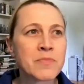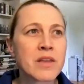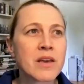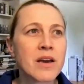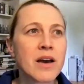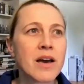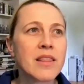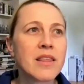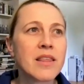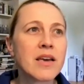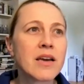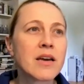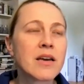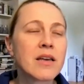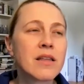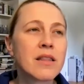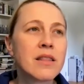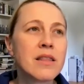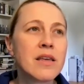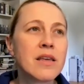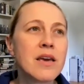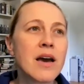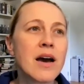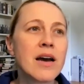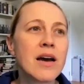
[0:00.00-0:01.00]
I think
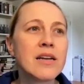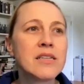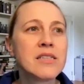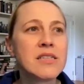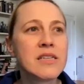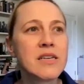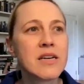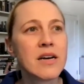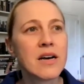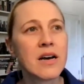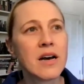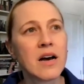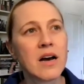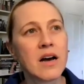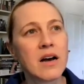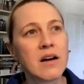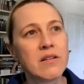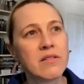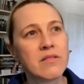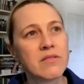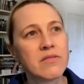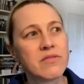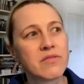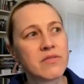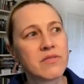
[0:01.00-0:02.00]
the idea
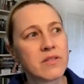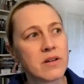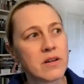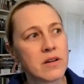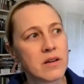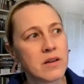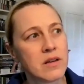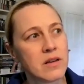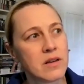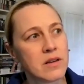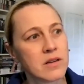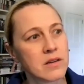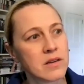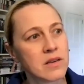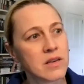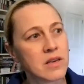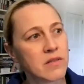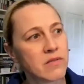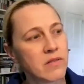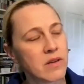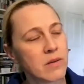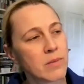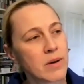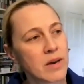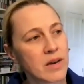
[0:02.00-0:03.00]
of
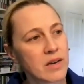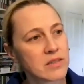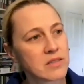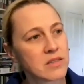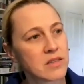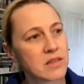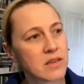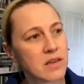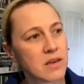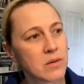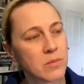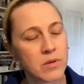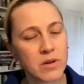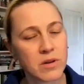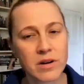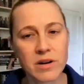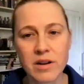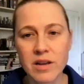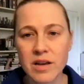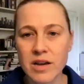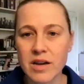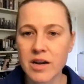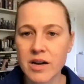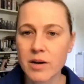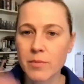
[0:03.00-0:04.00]
giving back to the
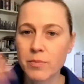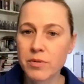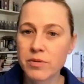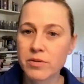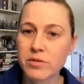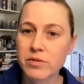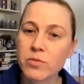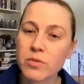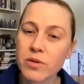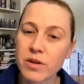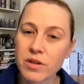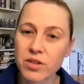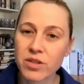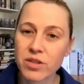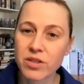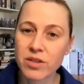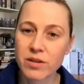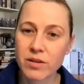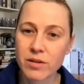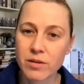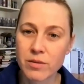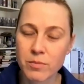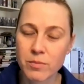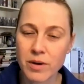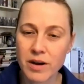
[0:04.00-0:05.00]
community coupled with
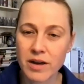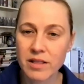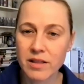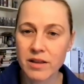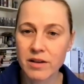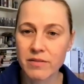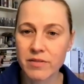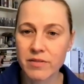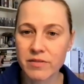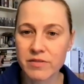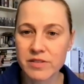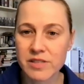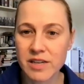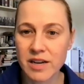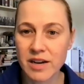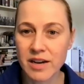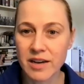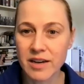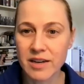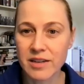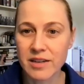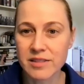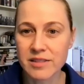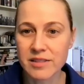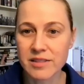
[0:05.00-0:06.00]
my love of
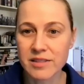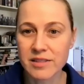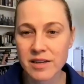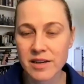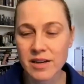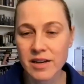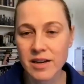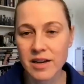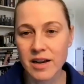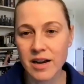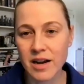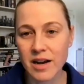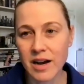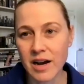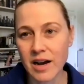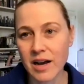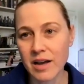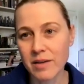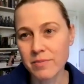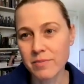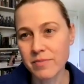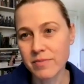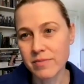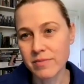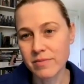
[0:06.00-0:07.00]
science,
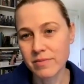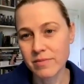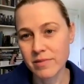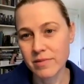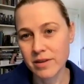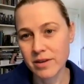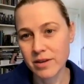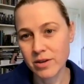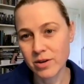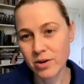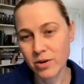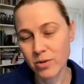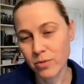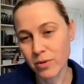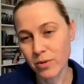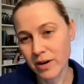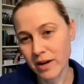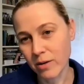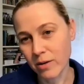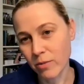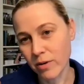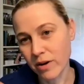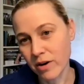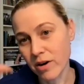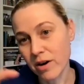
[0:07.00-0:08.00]
you know, when I
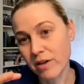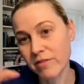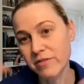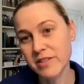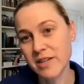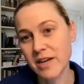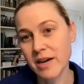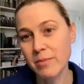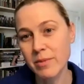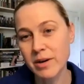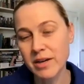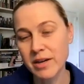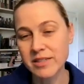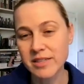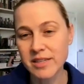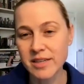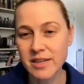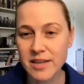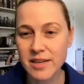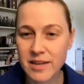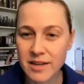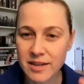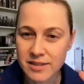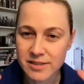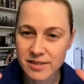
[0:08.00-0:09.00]
went off to
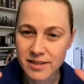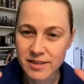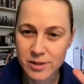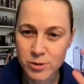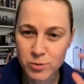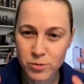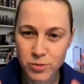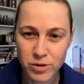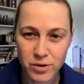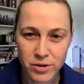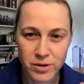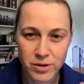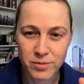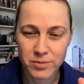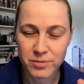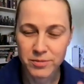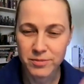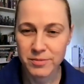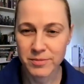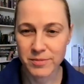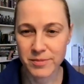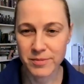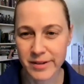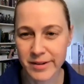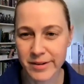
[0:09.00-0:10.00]
MIT, because that's where,
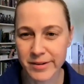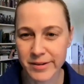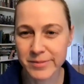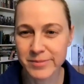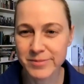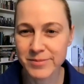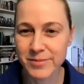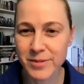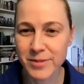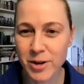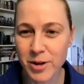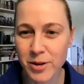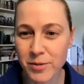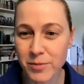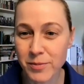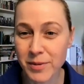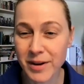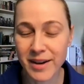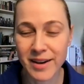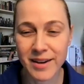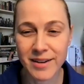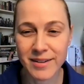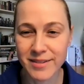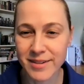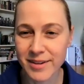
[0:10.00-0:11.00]
you know, all
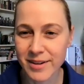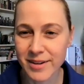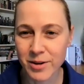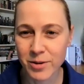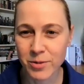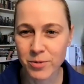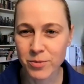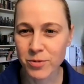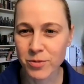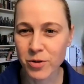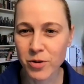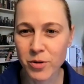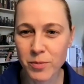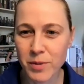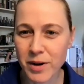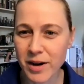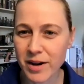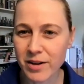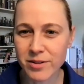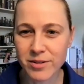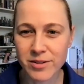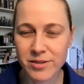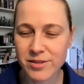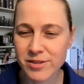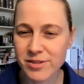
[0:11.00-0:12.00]
my role
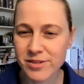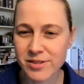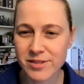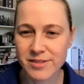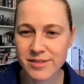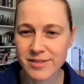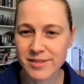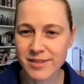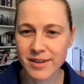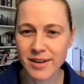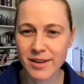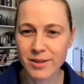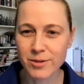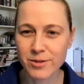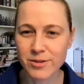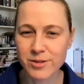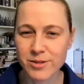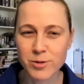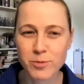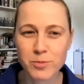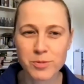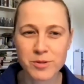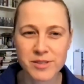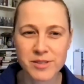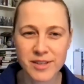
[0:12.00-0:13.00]
models, the other
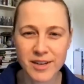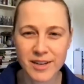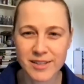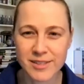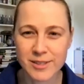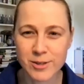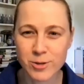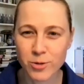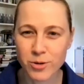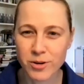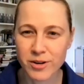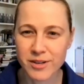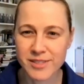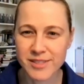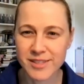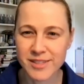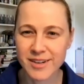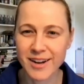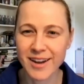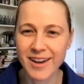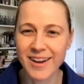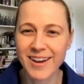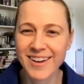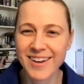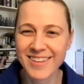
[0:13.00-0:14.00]
super science dorks that
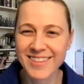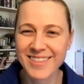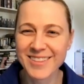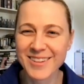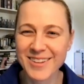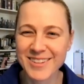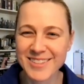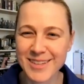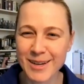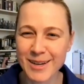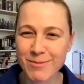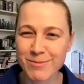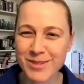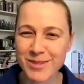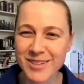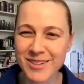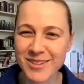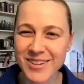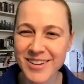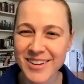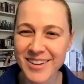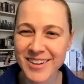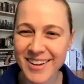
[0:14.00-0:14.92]
I looked up to,